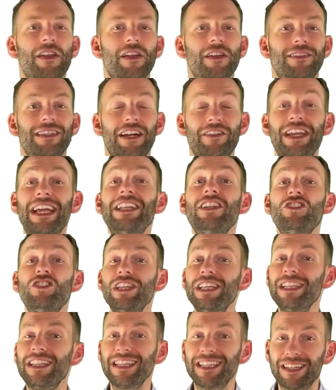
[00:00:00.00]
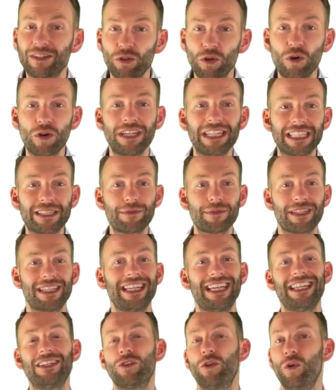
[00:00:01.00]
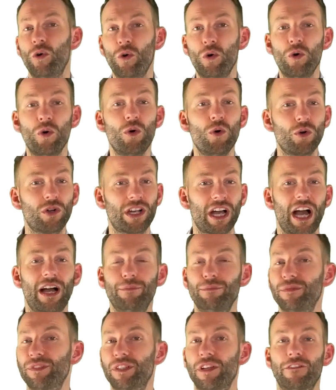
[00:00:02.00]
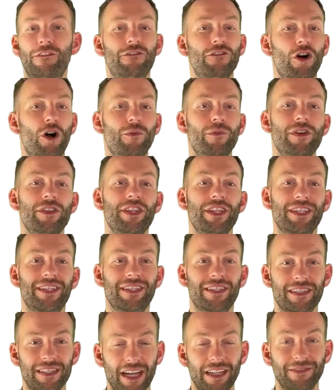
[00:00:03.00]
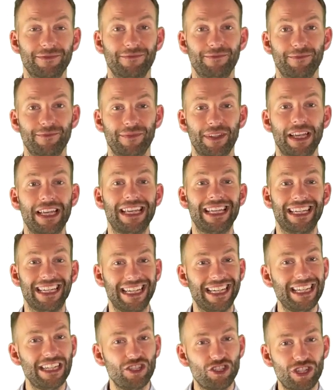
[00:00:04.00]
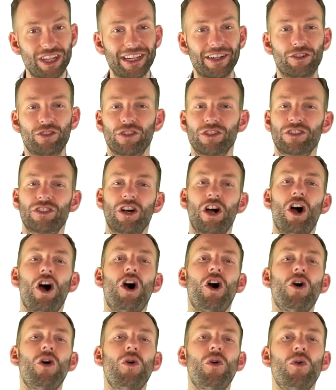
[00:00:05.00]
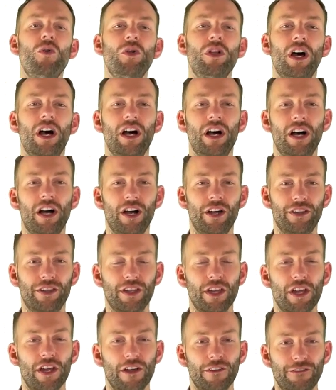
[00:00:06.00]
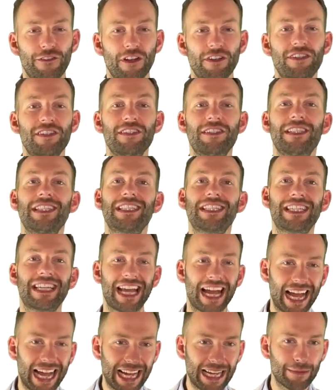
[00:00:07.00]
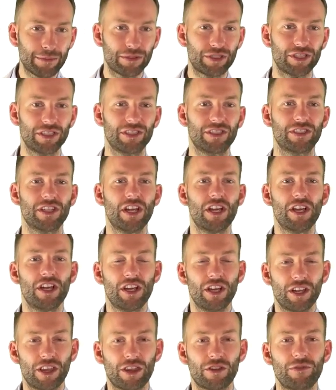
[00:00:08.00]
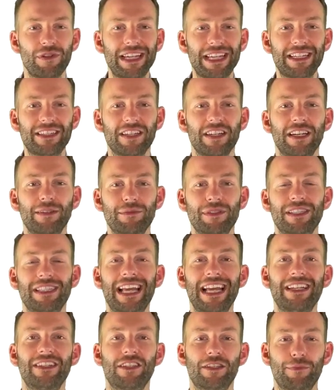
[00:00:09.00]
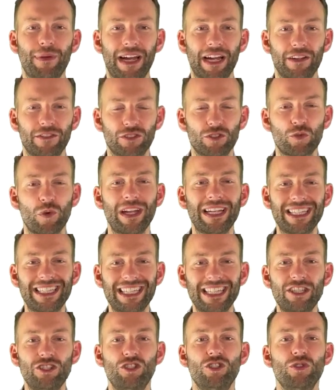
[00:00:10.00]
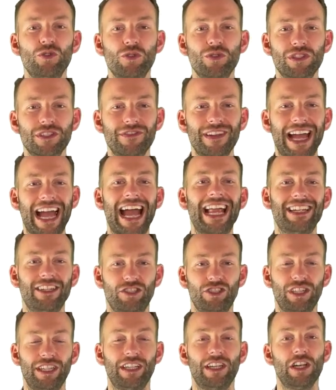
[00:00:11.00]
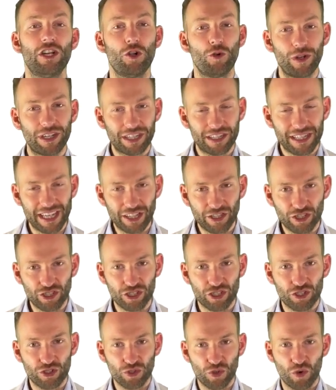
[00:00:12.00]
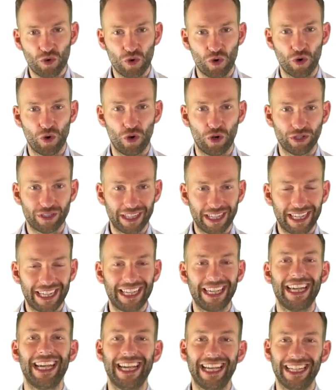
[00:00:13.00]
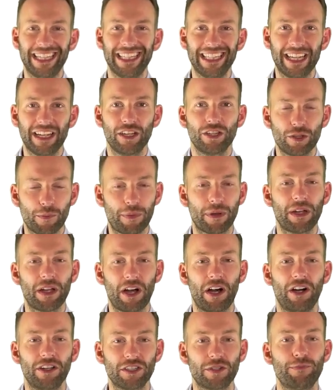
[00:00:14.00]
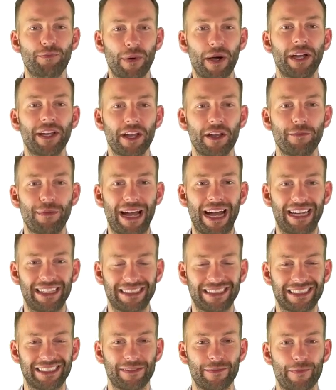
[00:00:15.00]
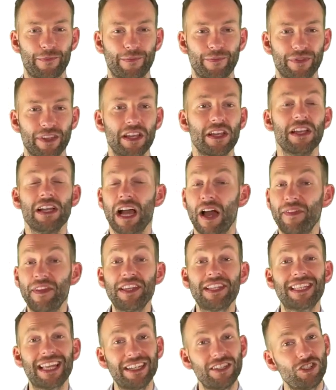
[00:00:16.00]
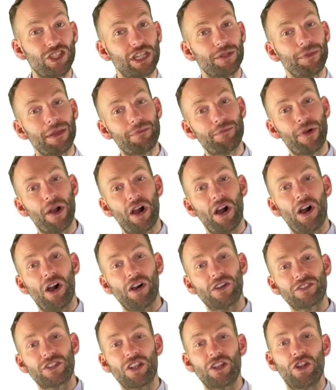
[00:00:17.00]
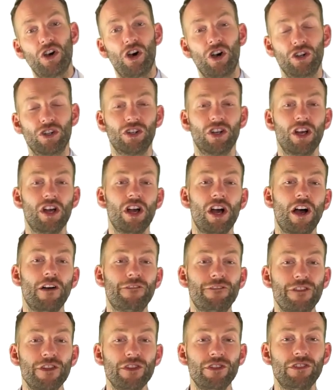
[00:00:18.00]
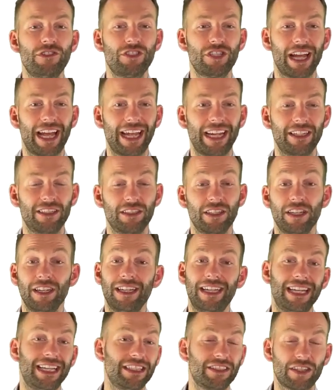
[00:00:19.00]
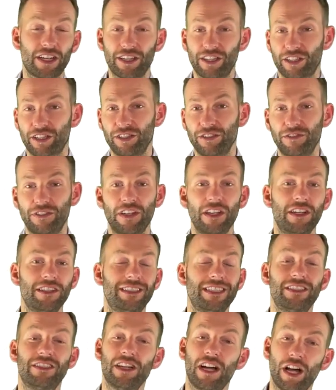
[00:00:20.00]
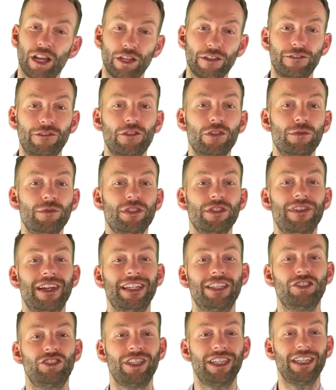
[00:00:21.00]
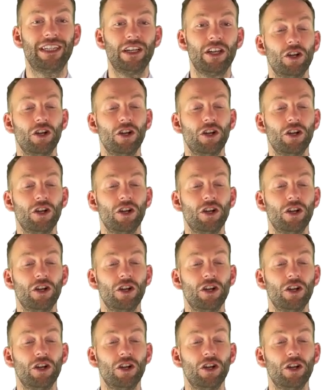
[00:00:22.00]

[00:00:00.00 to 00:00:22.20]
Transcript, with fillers: Now, the energy that organisms need all comes from the sun. Each year across the whole Earth, photosynthesis captures three times ten to the power of twenty joules of energy, which is then stored in the plant biomass. And then this energy can be passed along a food chain. It's either converted to other forms of energy